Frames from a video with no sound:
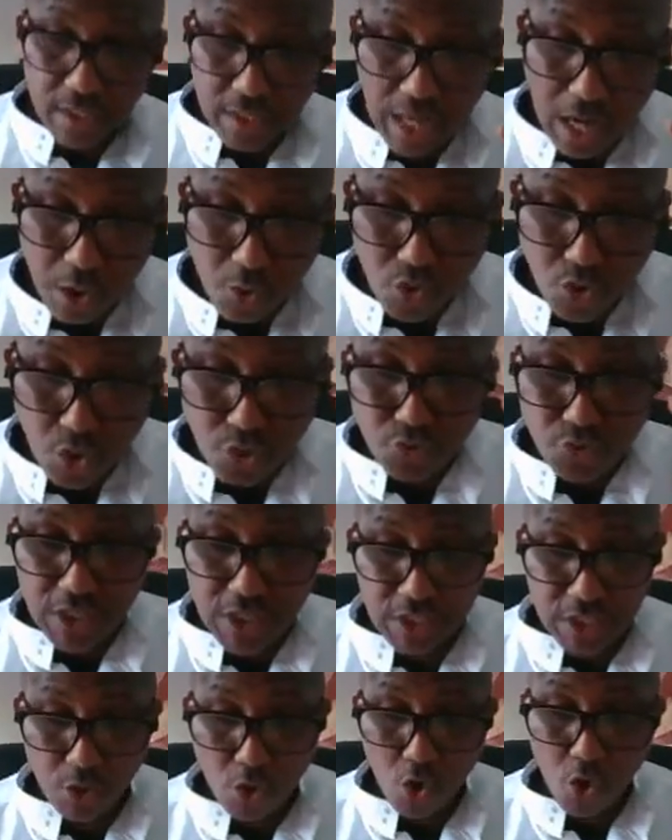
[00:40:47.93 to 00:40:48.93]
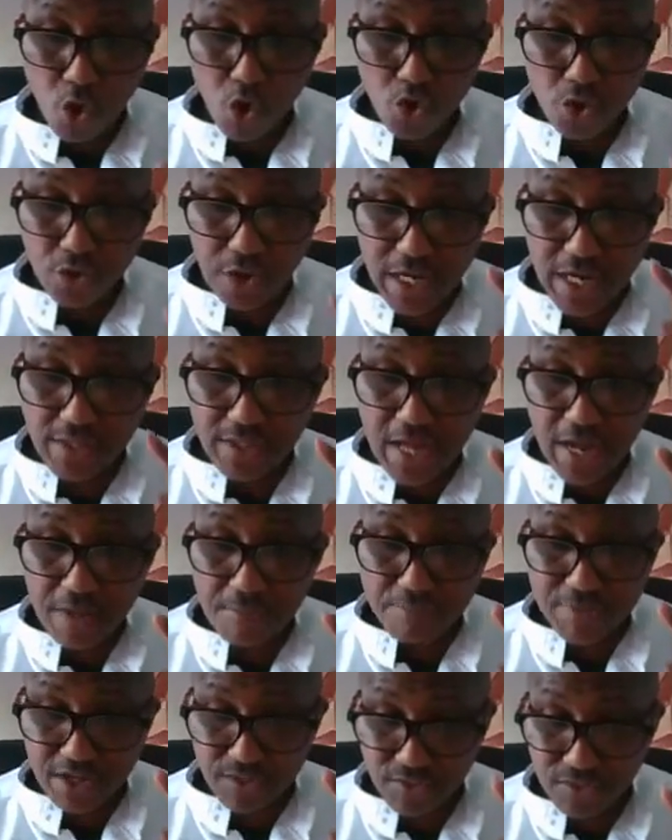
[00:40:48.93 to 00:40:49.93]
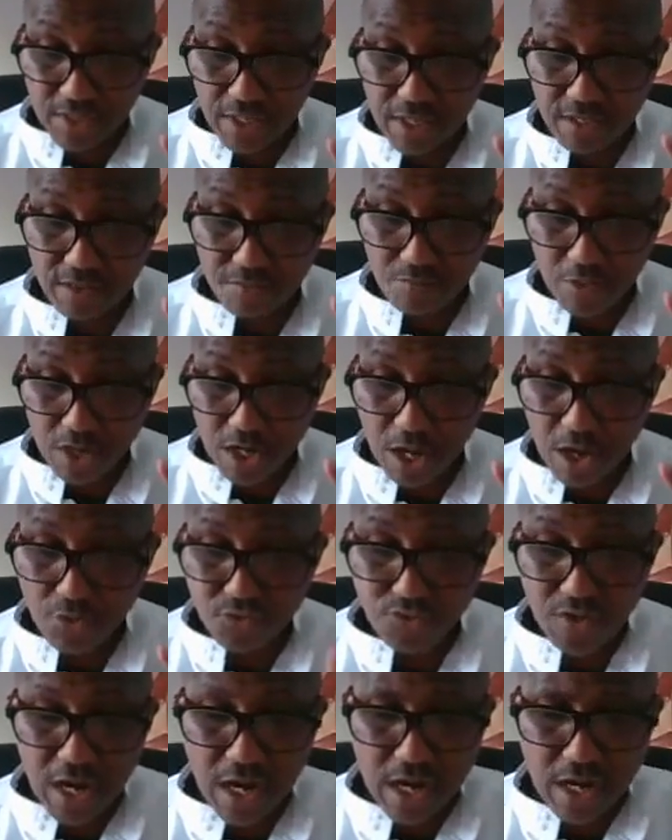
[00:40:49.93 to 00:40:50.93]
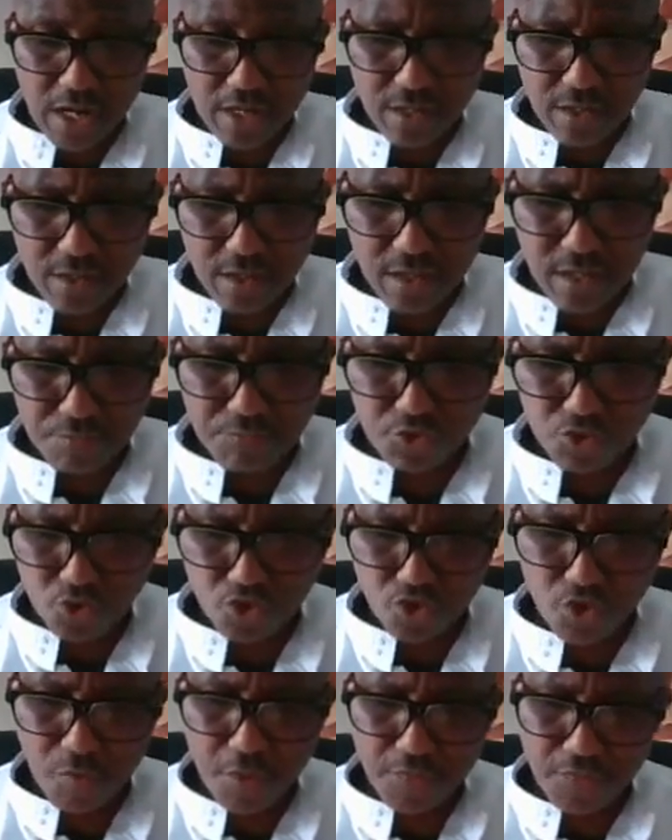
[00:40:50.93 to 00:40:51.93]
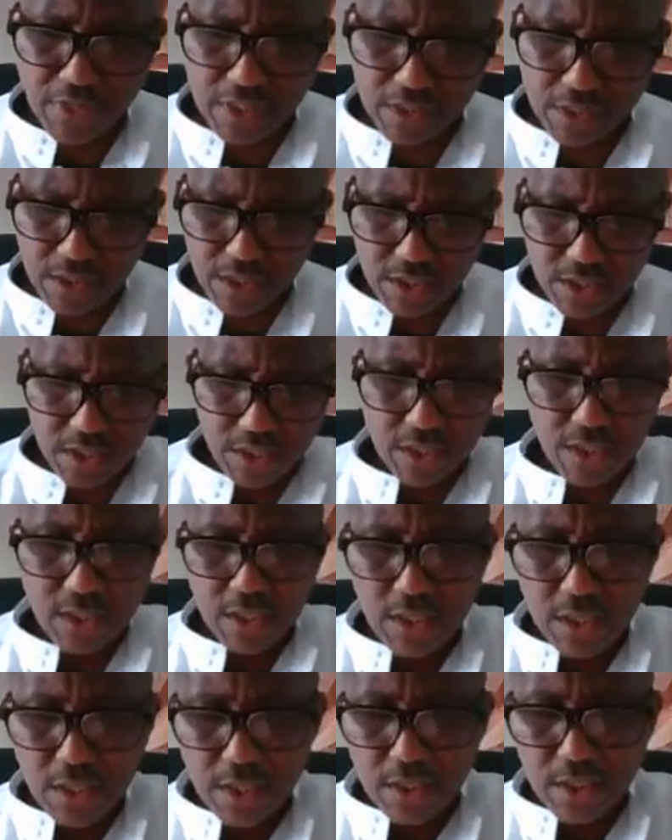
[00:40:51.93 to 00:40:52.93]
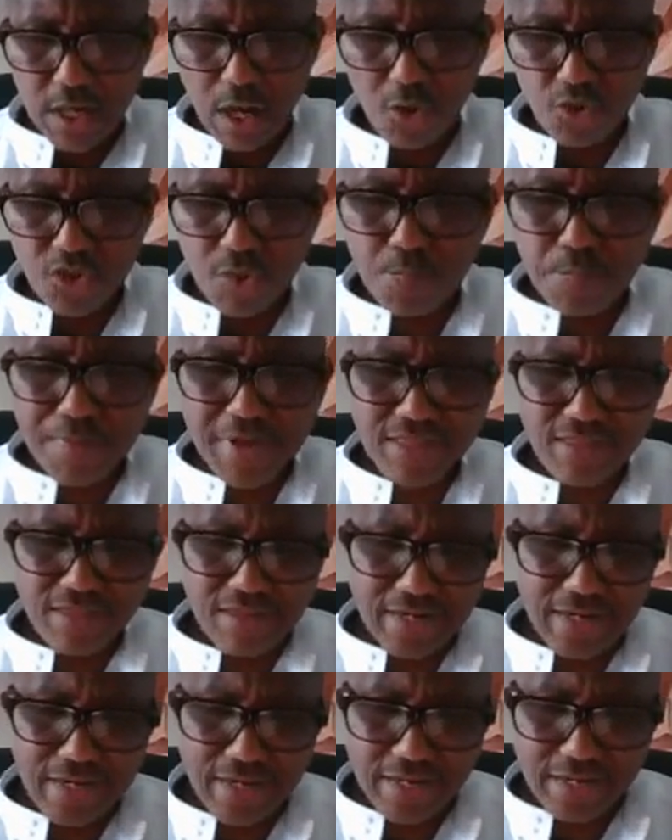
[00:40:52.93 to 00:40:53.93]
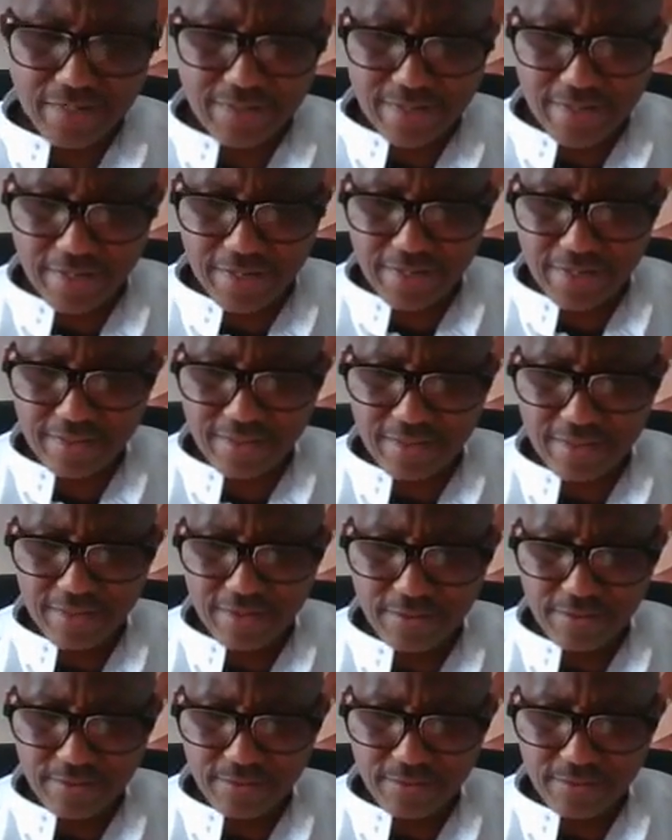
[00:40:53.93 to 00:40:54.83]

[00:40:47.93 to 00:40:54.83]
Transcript: I will not read the whole entire press release, but I'll try and capture some of it. There was a press release.